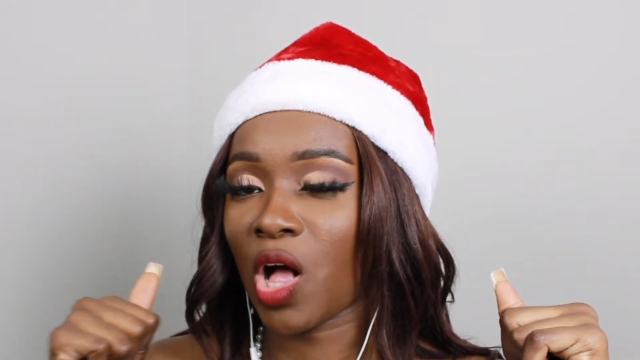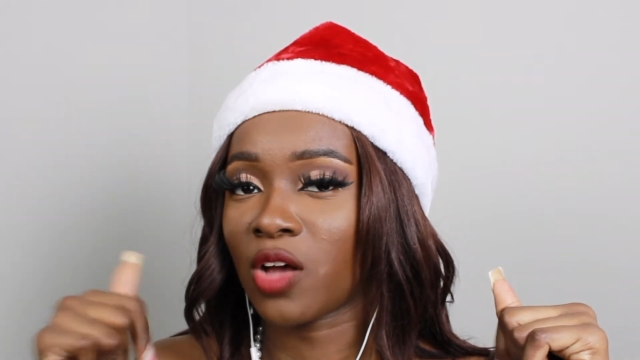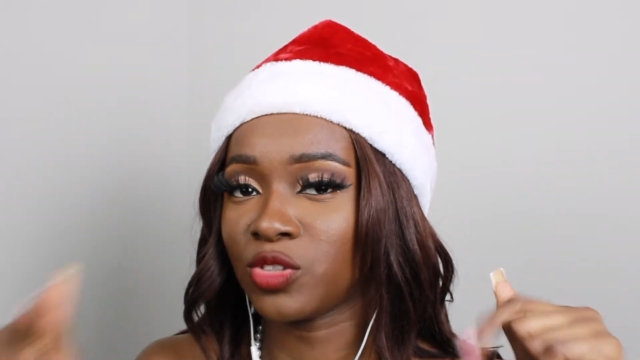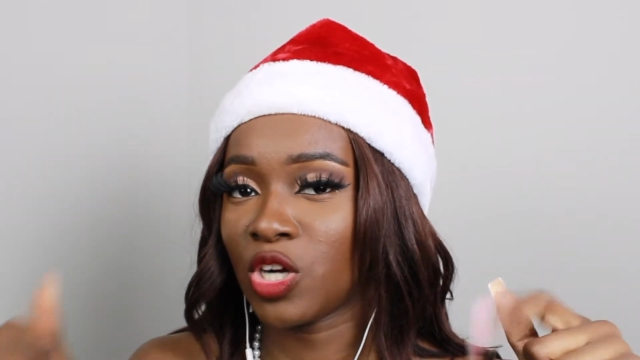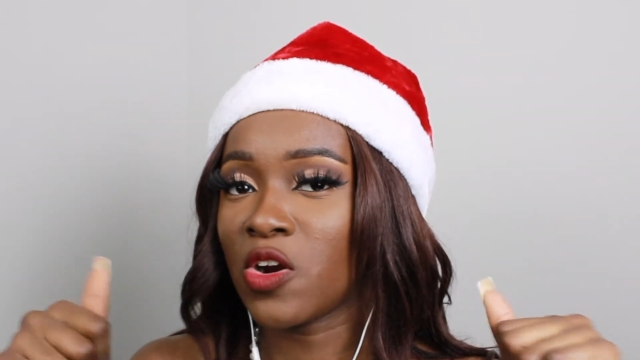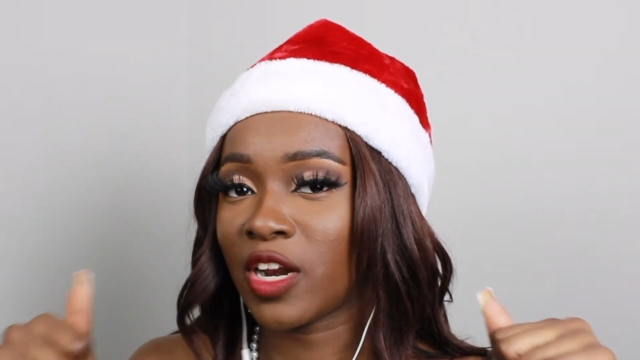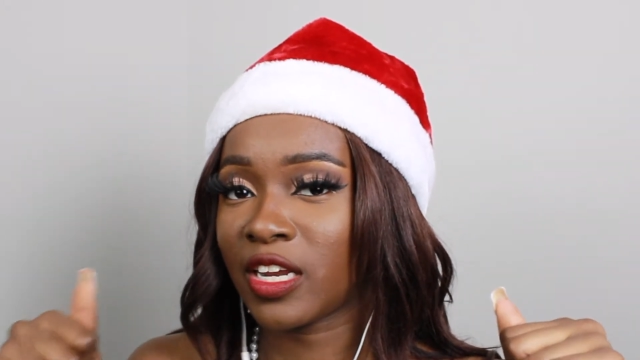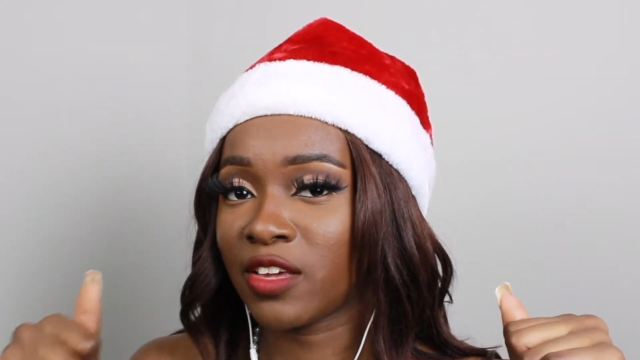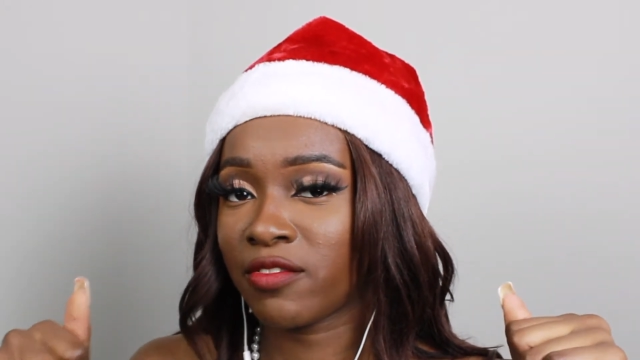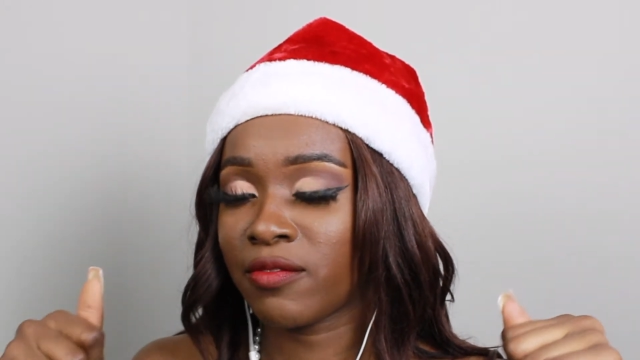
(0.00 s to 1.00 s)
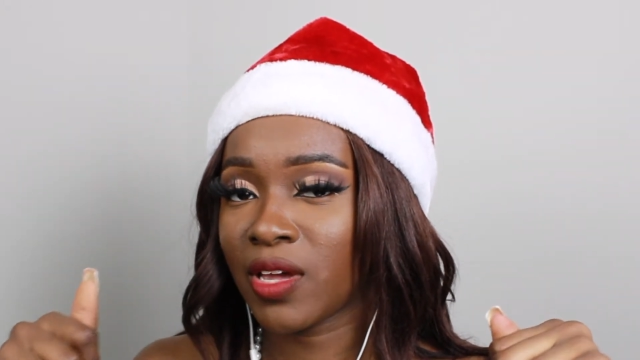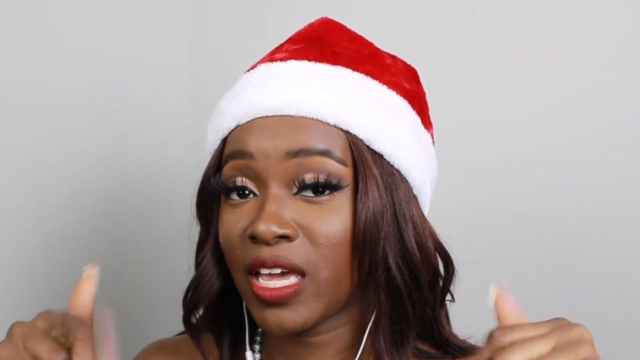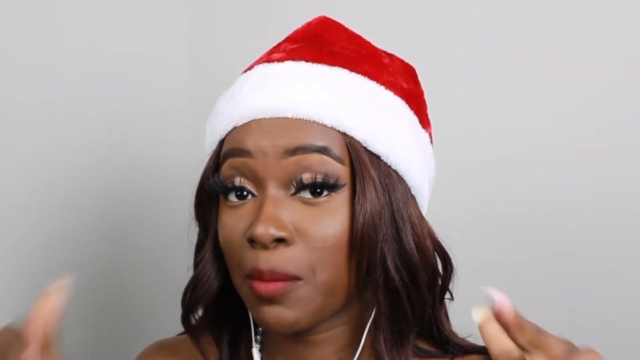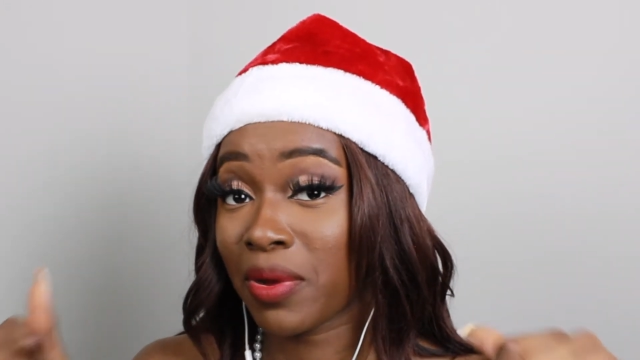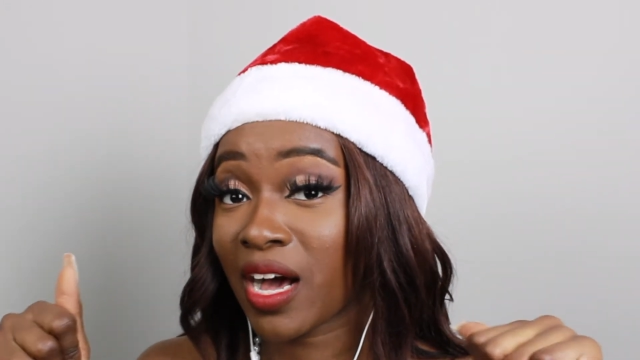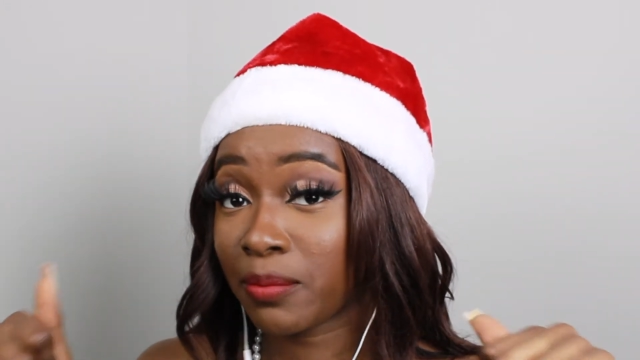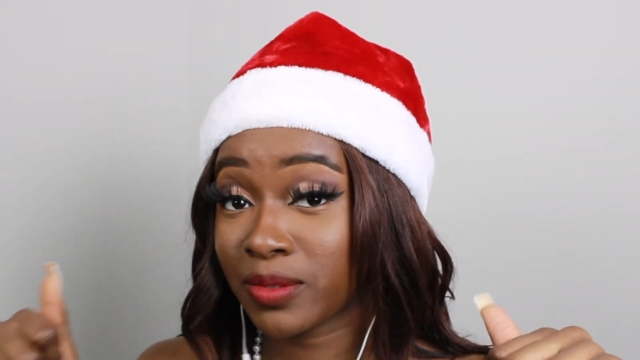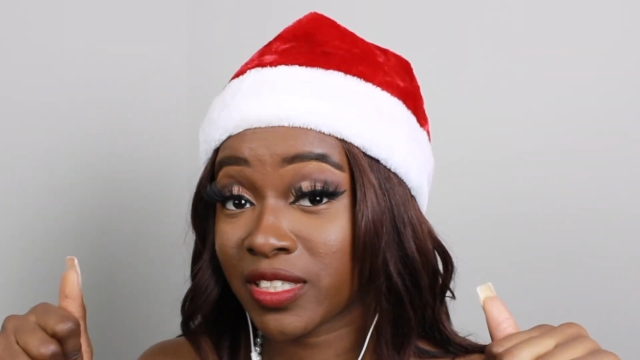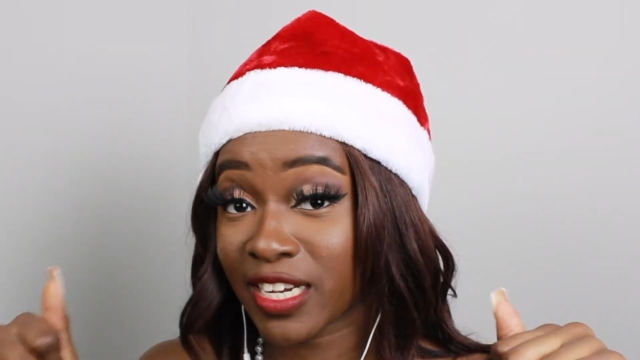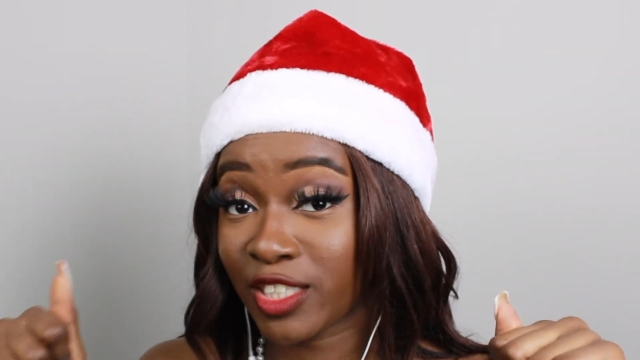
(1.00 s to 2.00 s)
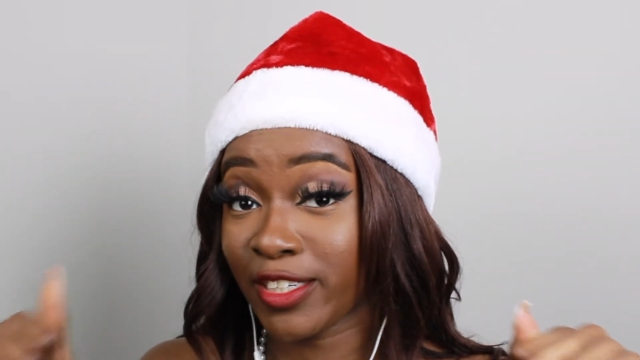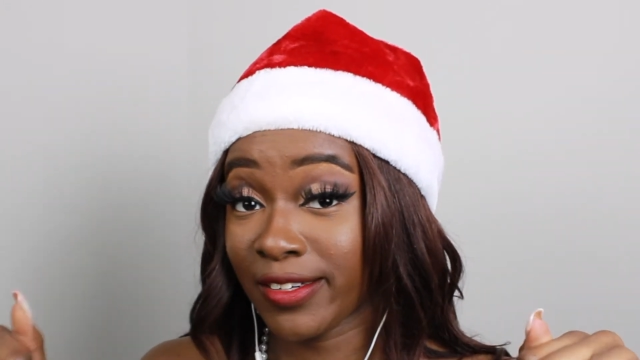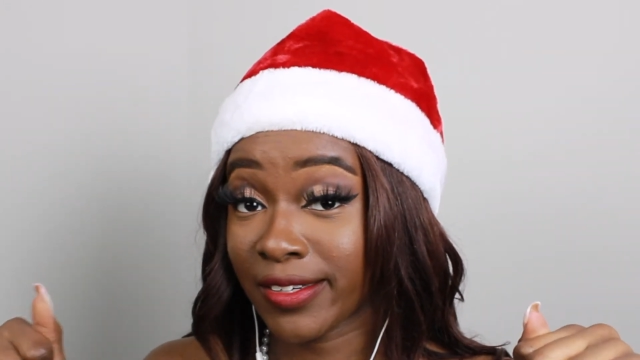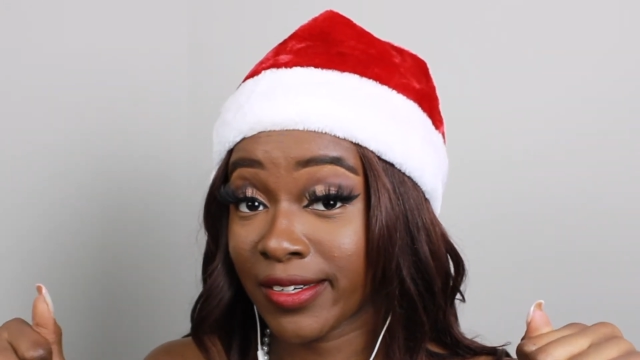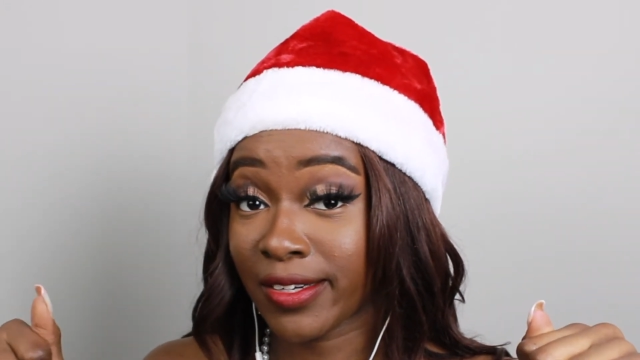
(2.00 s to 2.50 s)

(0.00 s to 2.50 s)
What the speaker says: alternative hip-hop station?